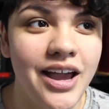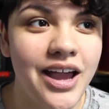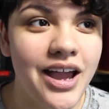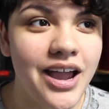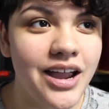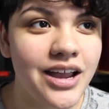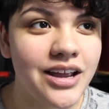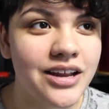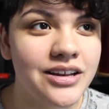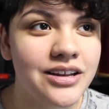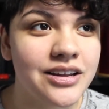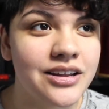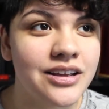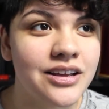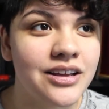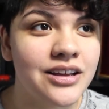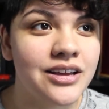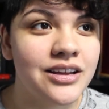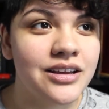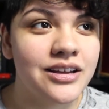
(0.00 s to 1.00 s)
And
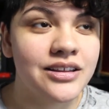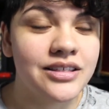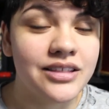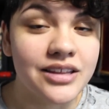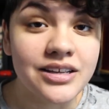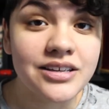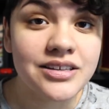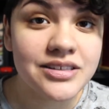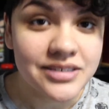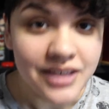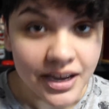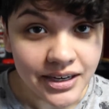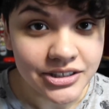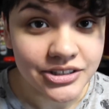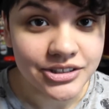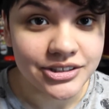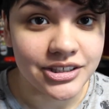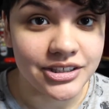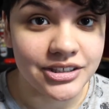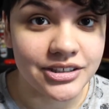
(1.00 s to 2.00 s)
this
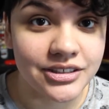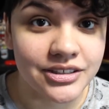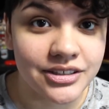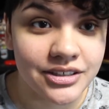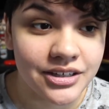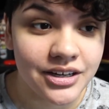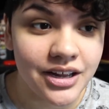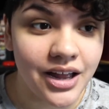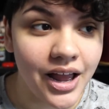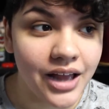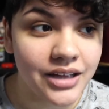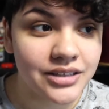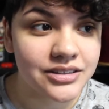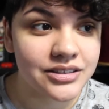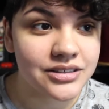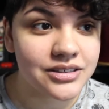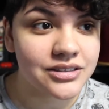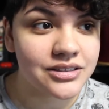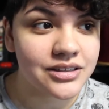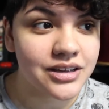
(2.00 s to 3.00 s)
section
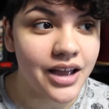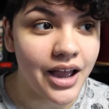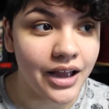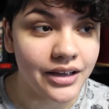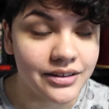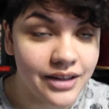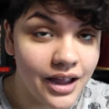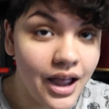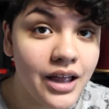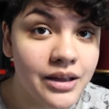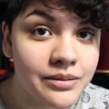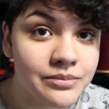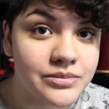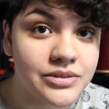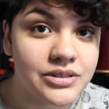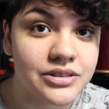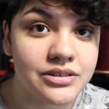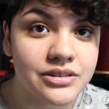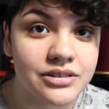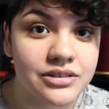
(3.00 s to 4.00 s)
has at
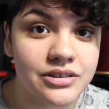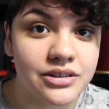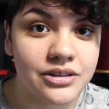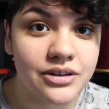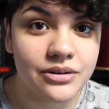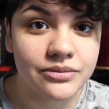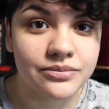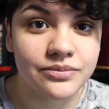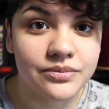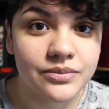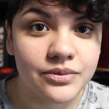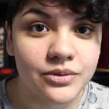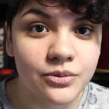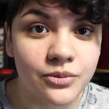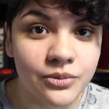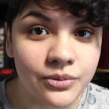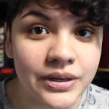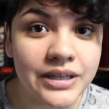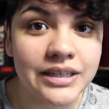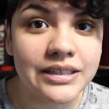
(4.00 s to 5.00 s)
times,
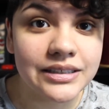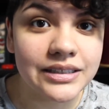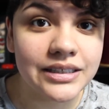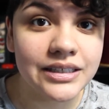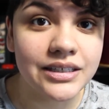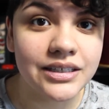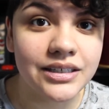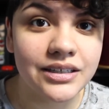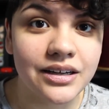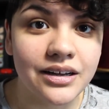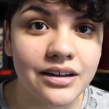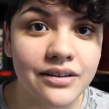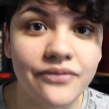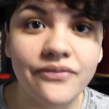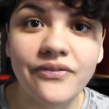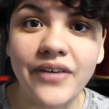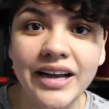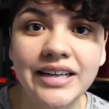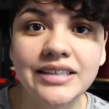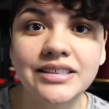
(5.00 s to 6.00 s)
really
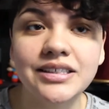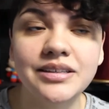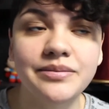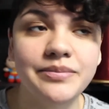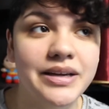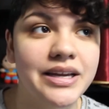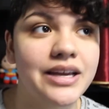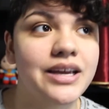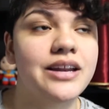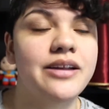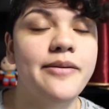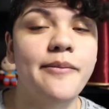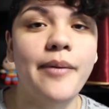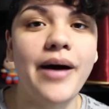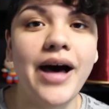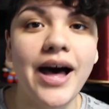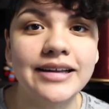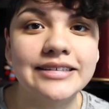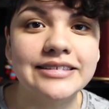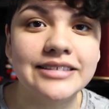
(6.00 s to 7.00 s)
affected me in a
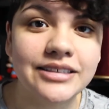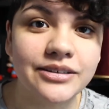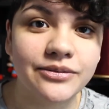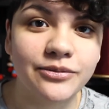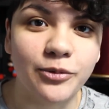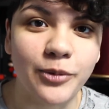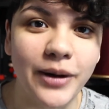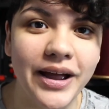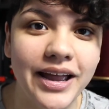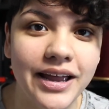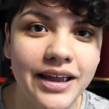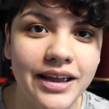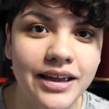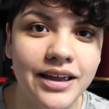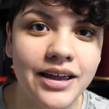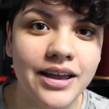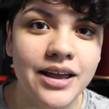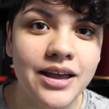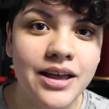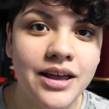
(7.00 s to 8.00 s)
positive
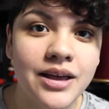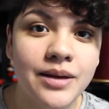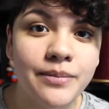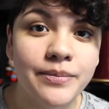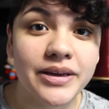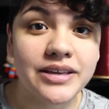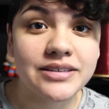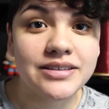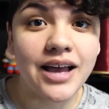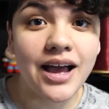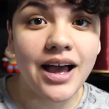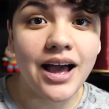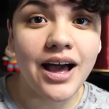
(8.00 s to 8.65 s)
way, because